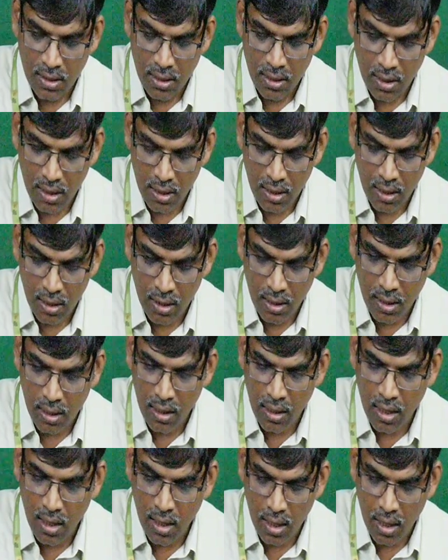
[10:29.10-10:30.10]

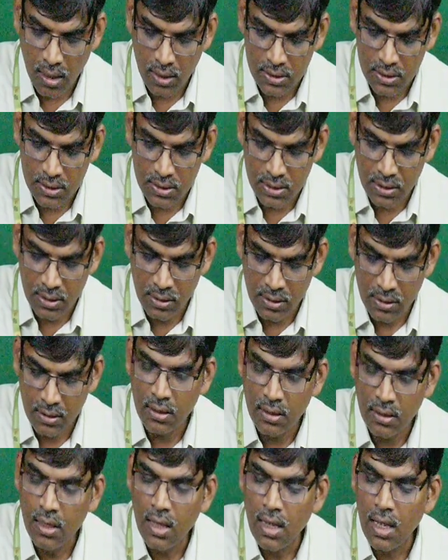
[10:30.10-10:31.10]
RSC,
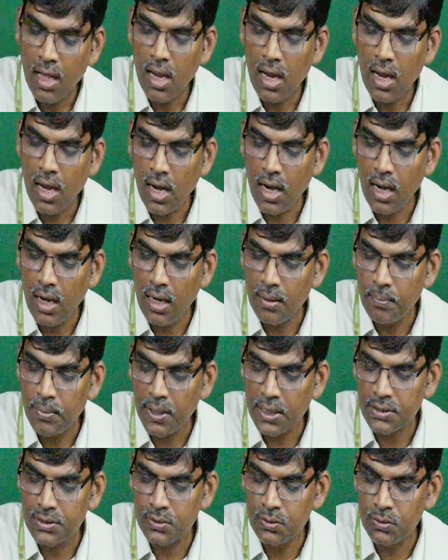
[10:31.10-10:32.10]
and
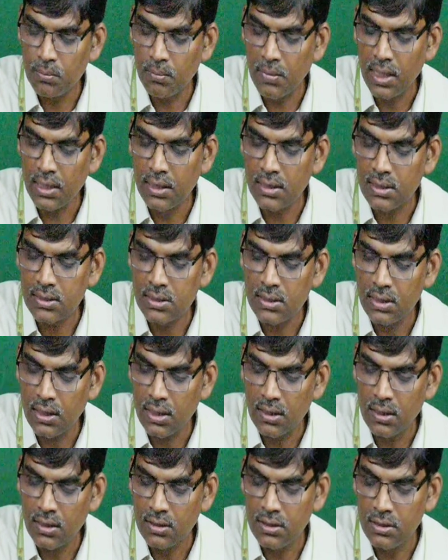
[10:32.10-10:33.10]
plus to minus here,
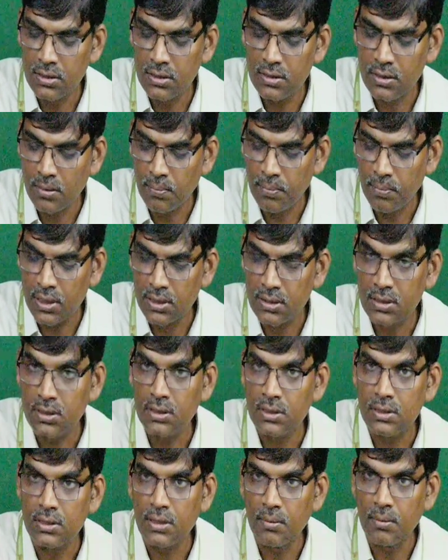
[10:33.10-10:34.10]
this is the plus,
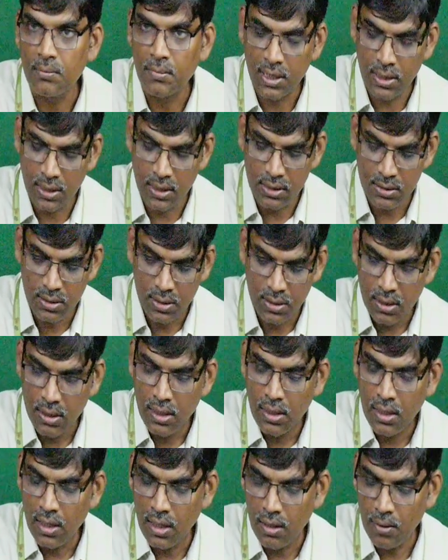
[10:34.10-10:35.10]
this is the minus,
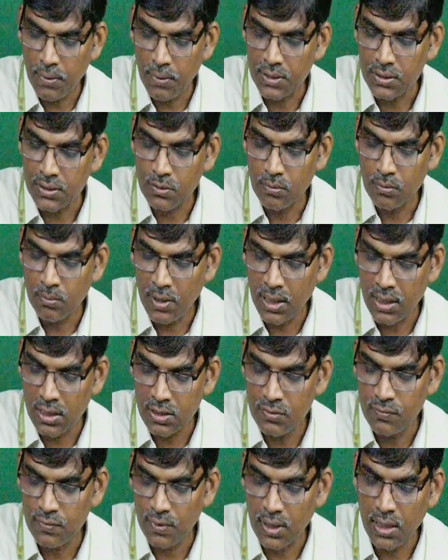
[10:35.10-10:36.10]
plus to
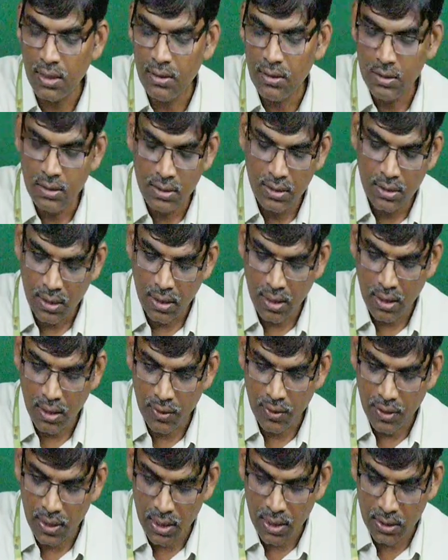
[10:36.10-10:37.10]
minus we are
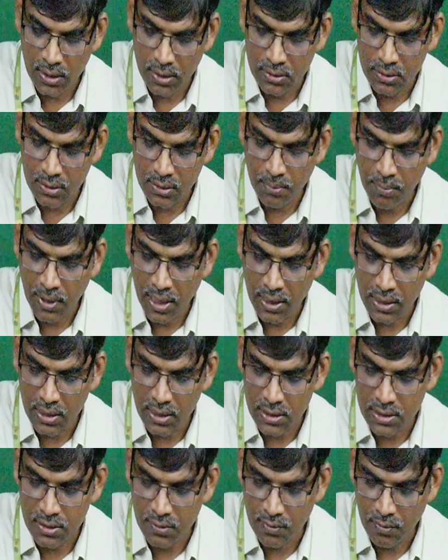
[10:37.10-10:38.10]
conduct the
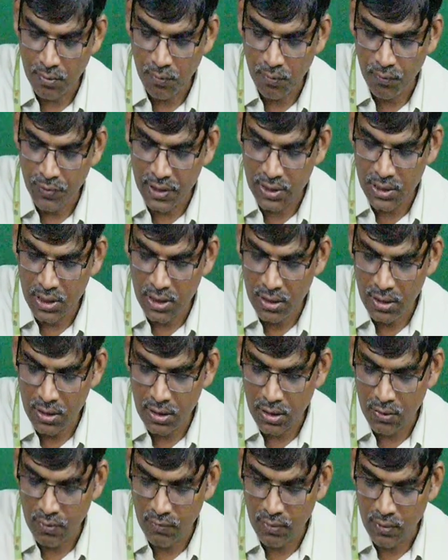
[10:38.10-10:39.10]
minus Vt
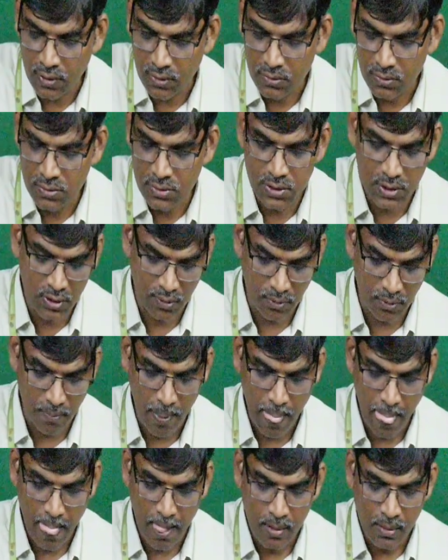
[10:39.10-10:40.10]
equal to 0.
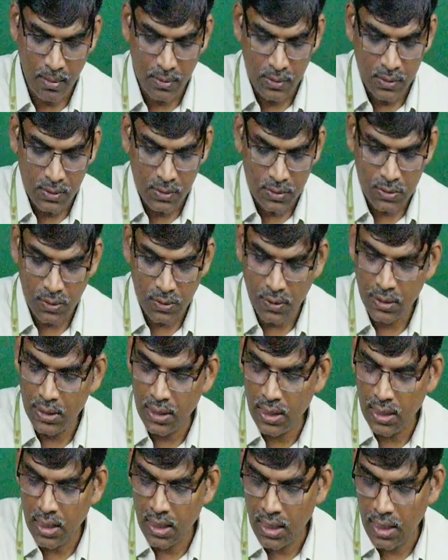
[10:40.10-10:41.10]
So
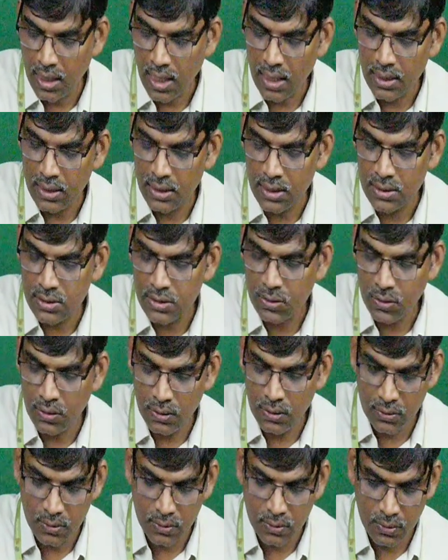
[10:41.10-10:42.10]
here IA is
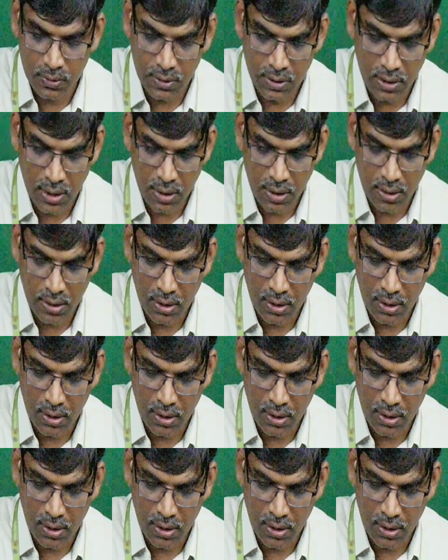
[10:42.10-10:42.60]
equal to here